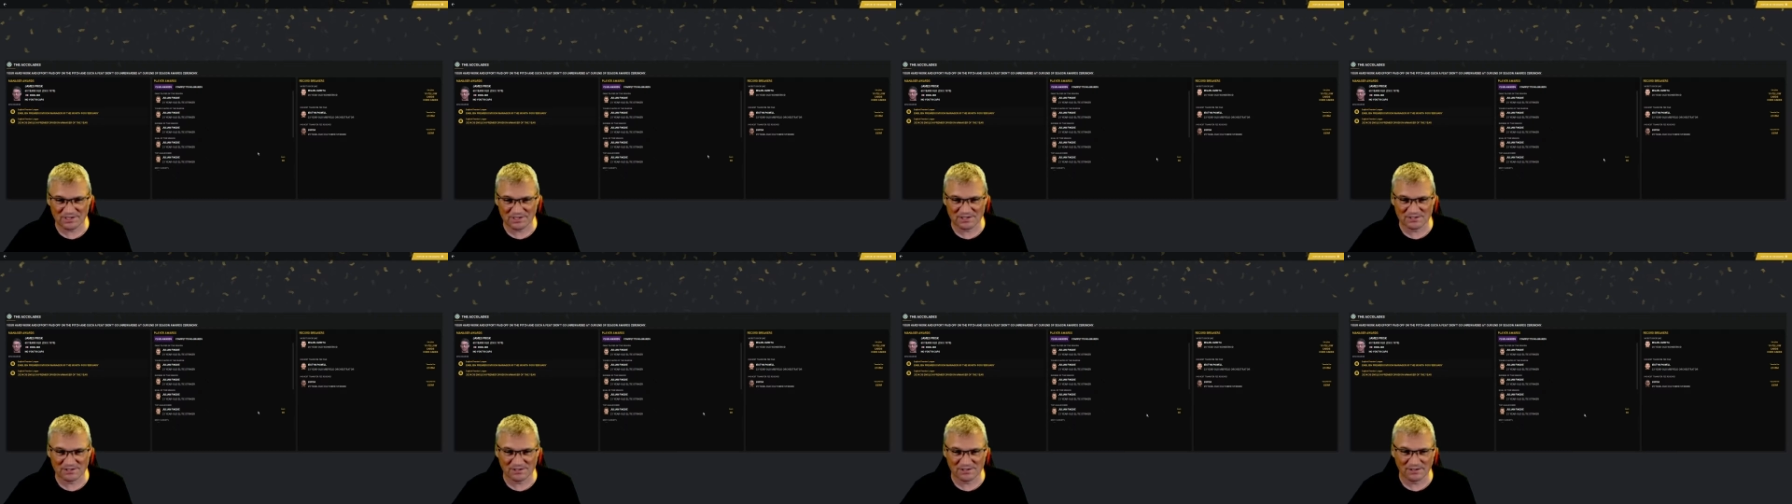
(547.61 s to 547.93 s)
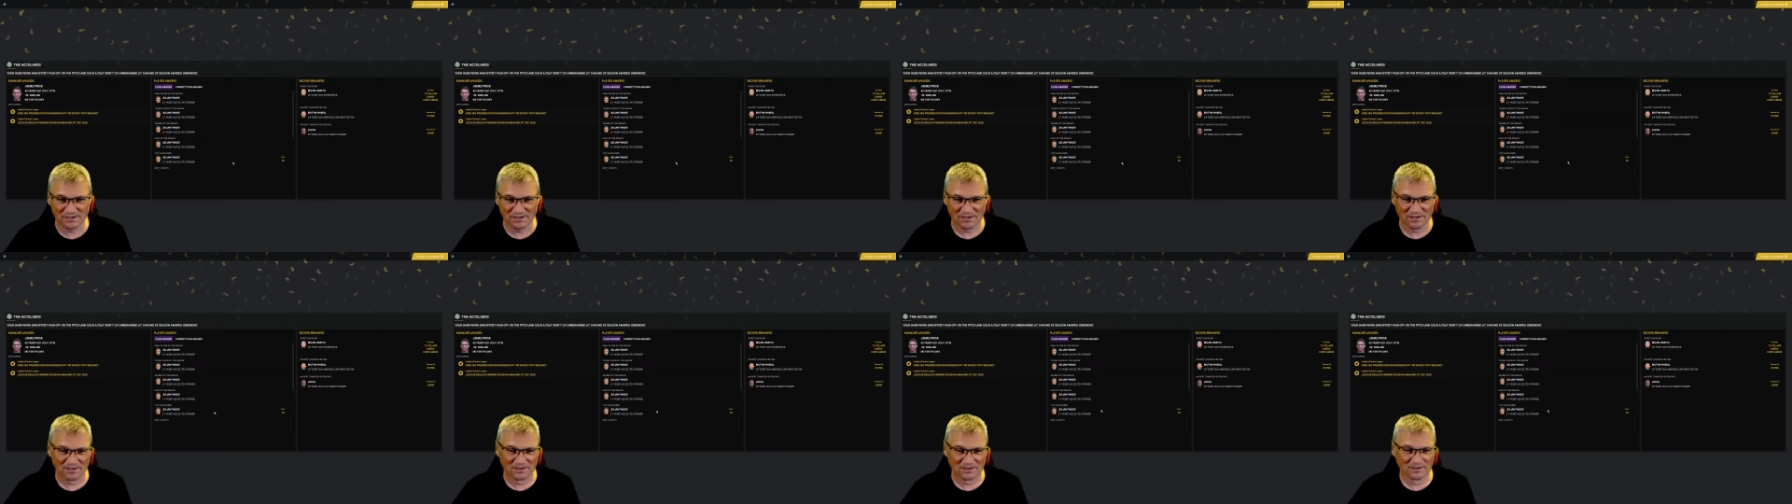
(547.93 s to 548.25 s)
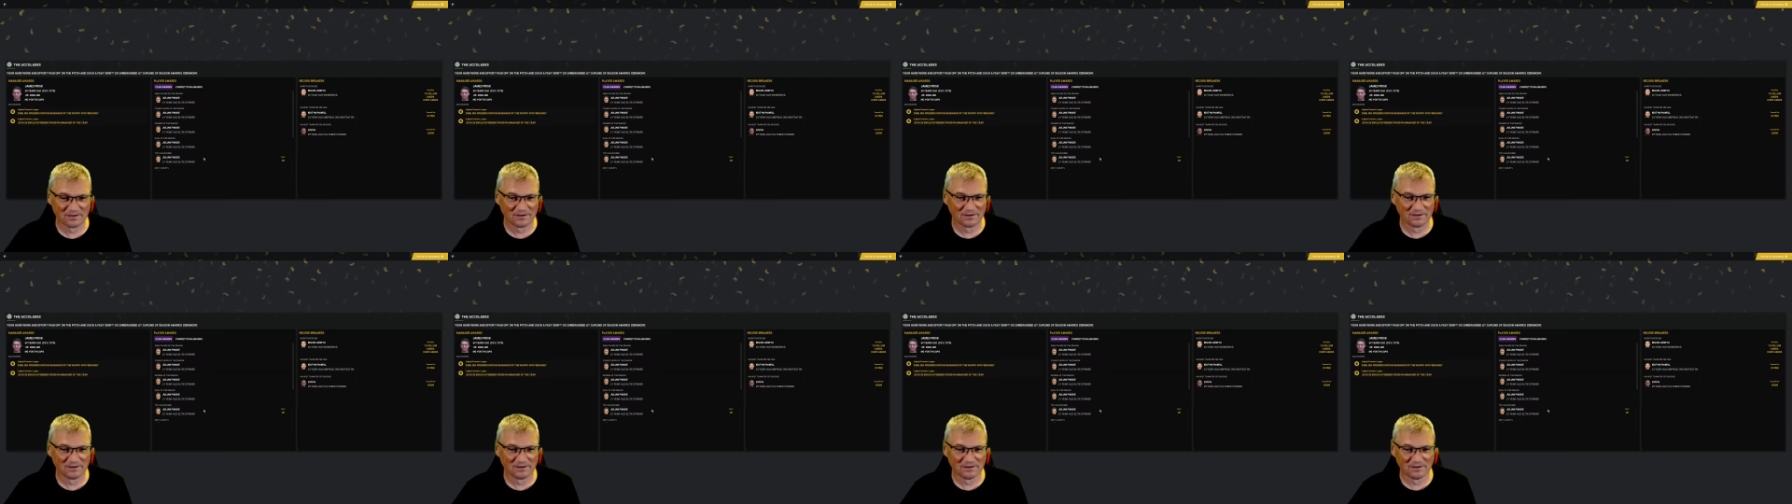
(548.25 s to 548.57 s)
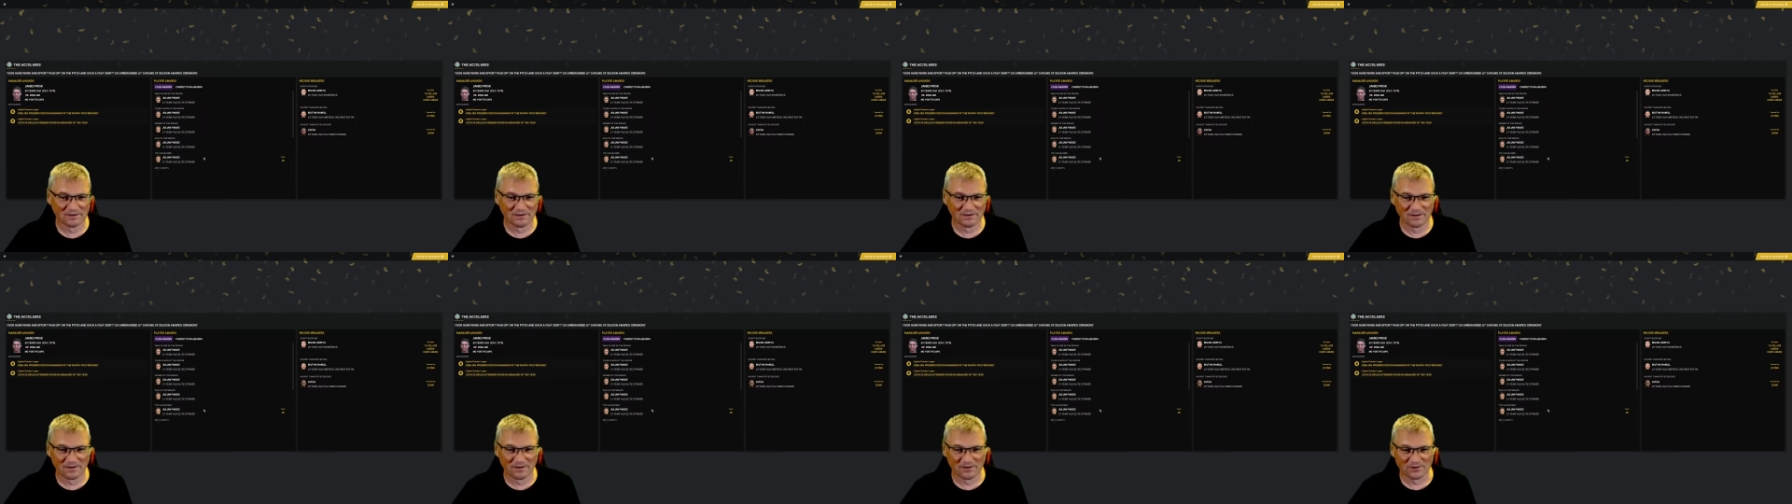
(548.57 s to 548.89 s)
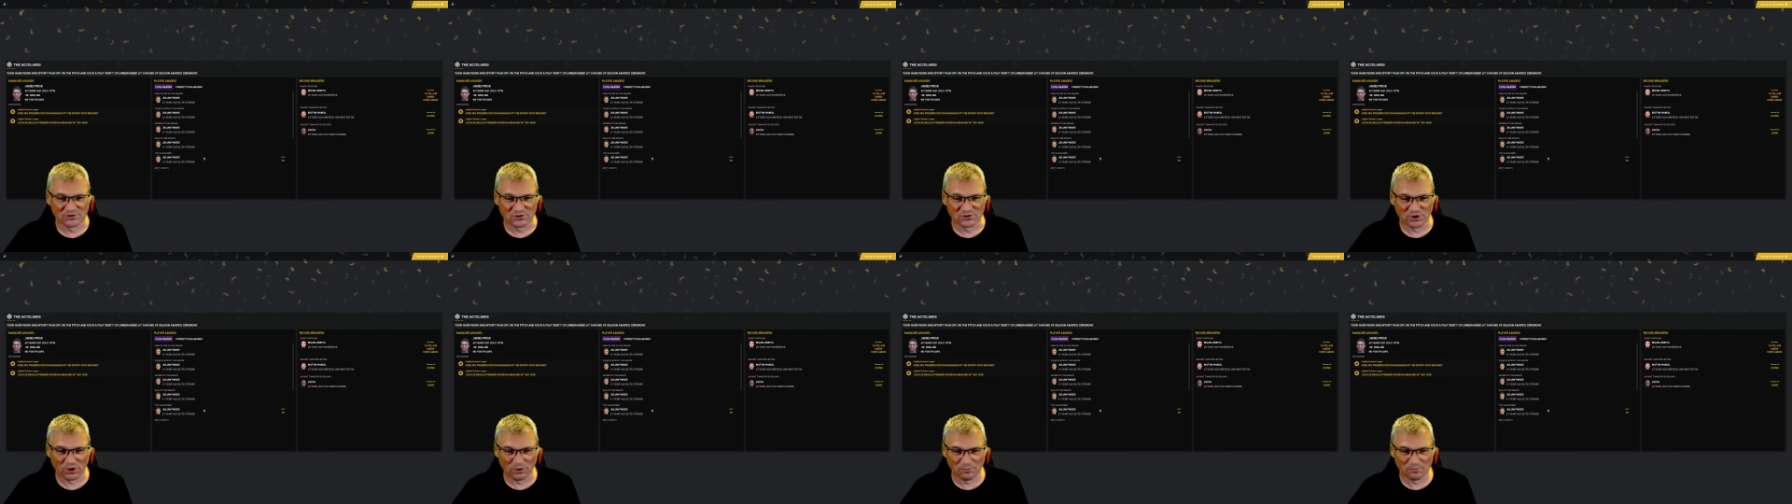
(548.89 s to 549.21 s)
season,
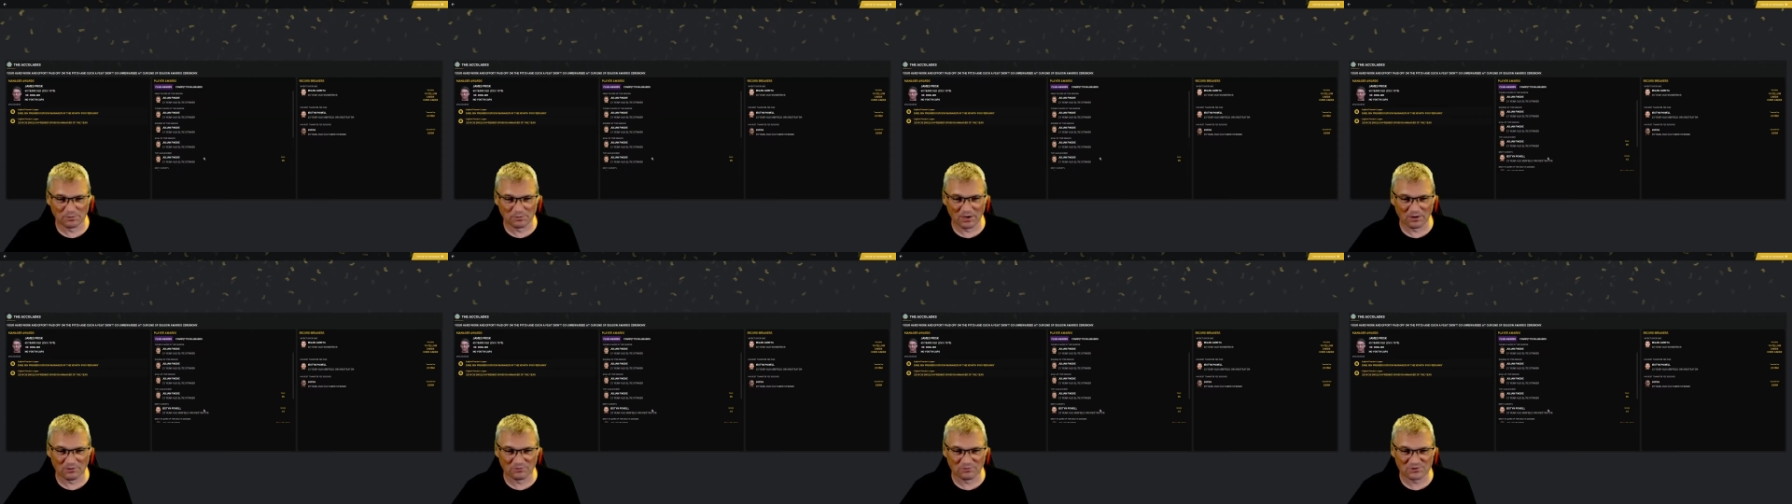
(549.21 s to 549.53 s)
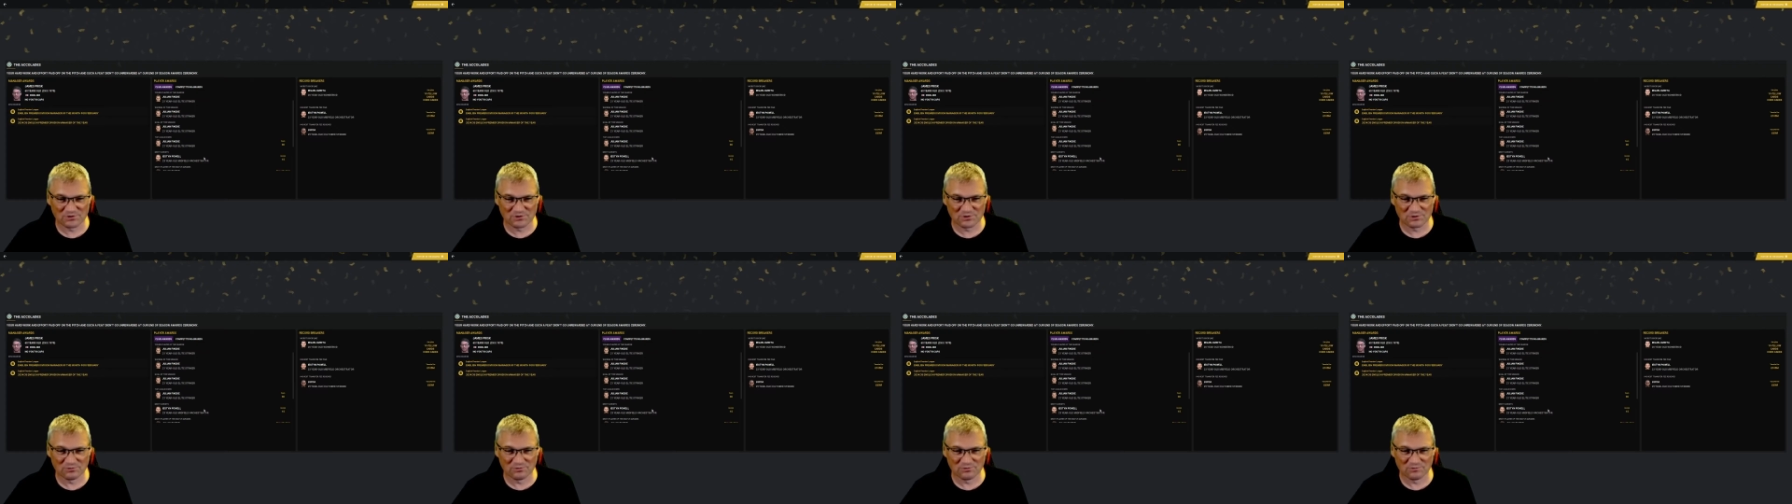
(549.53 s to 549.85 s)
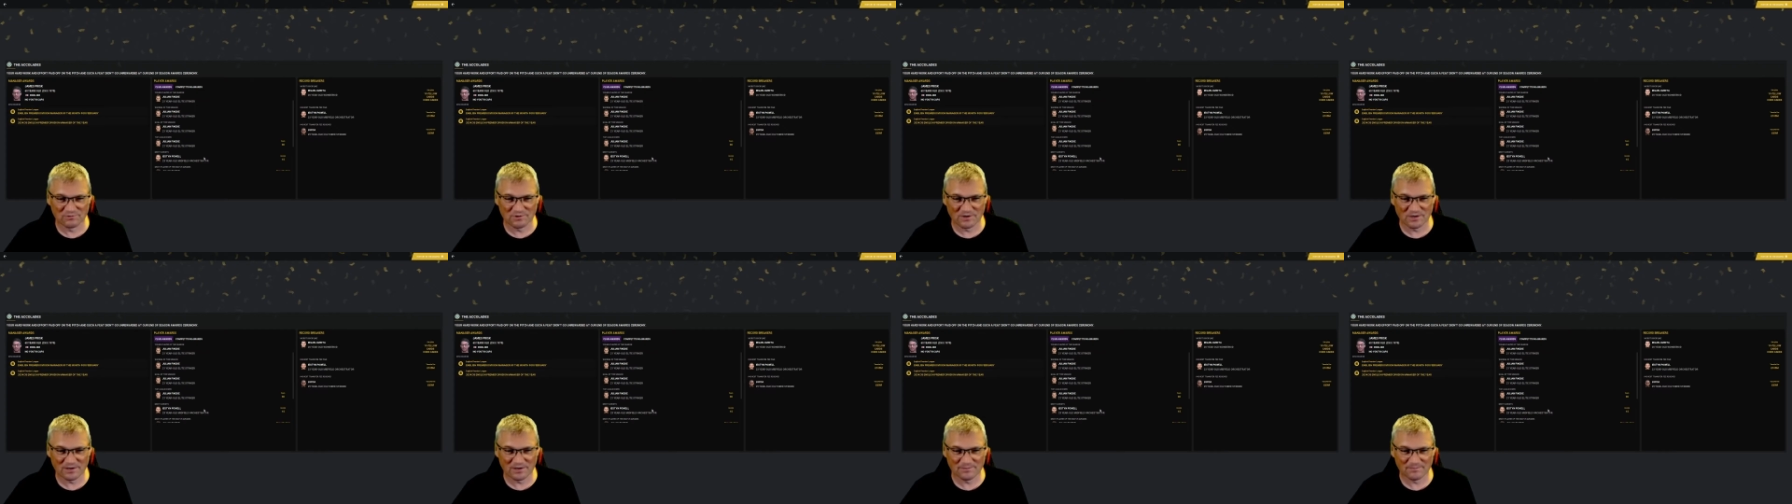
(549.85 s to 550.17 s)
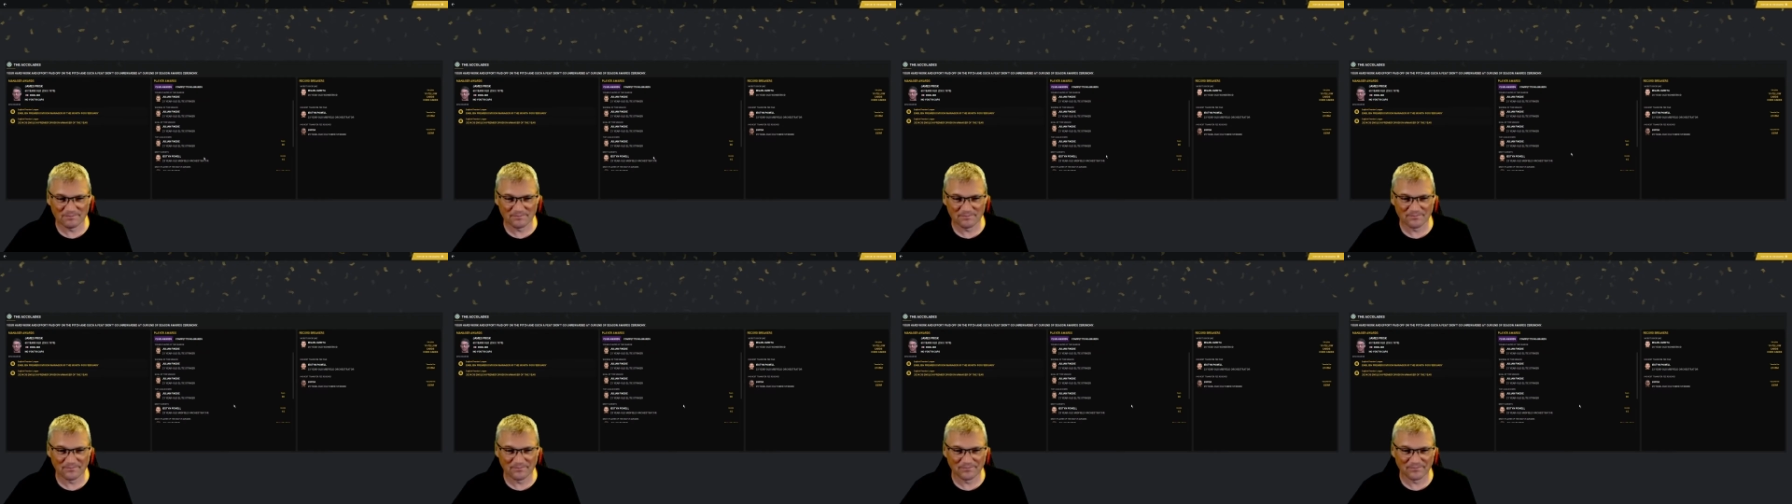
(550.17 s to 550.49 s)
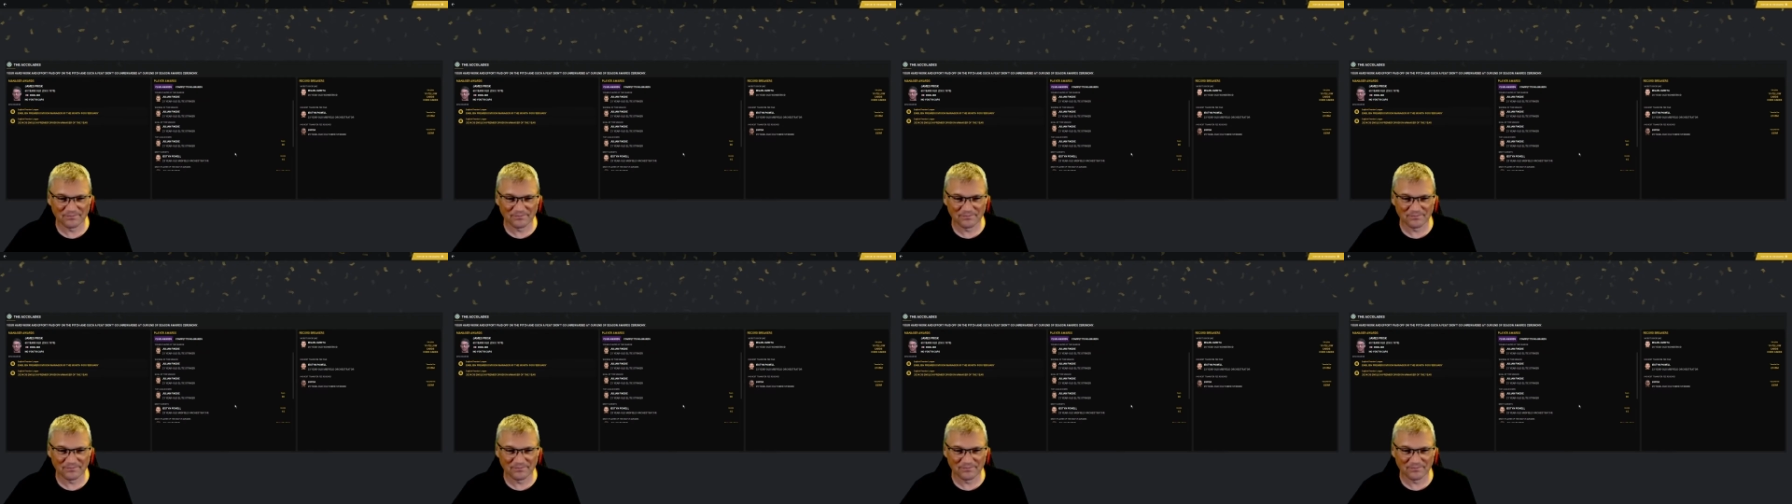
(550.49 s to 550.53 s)
top goal scorer.